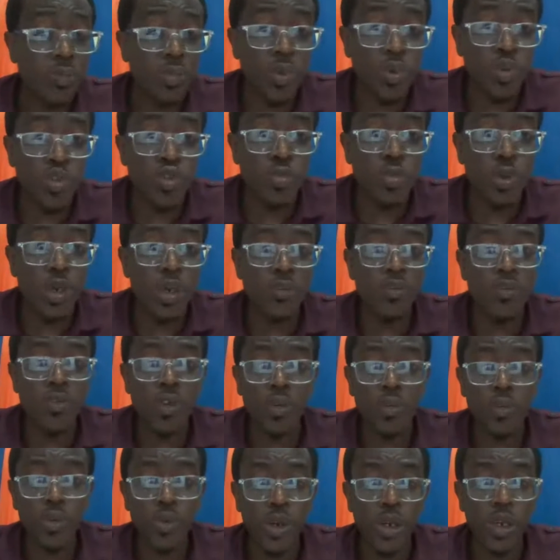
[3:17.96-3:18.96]
improvement
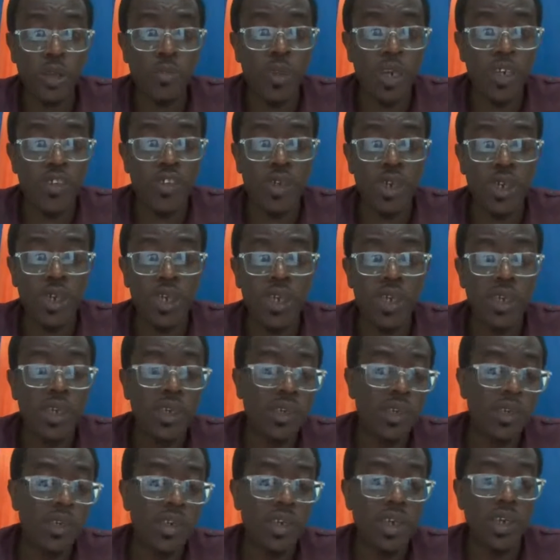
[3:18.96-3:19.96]
from Real Madrid,
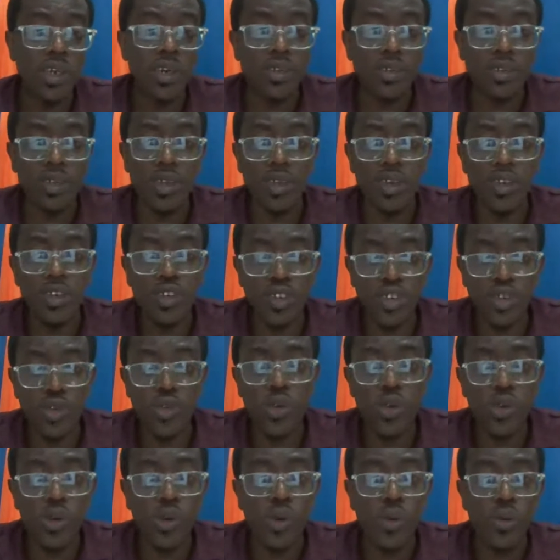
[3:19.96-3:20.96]
Chelsea
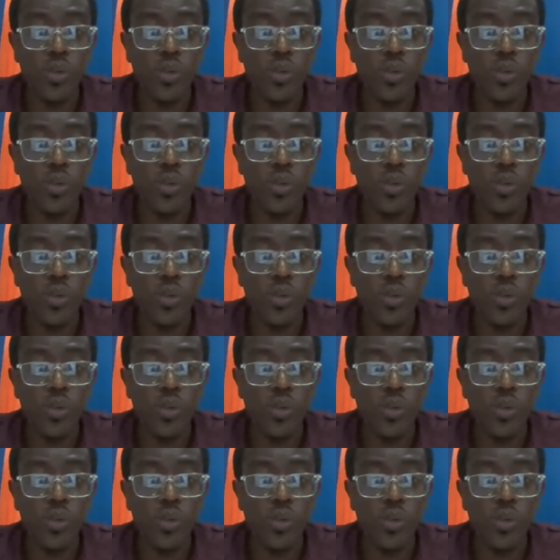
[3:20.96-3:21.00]
should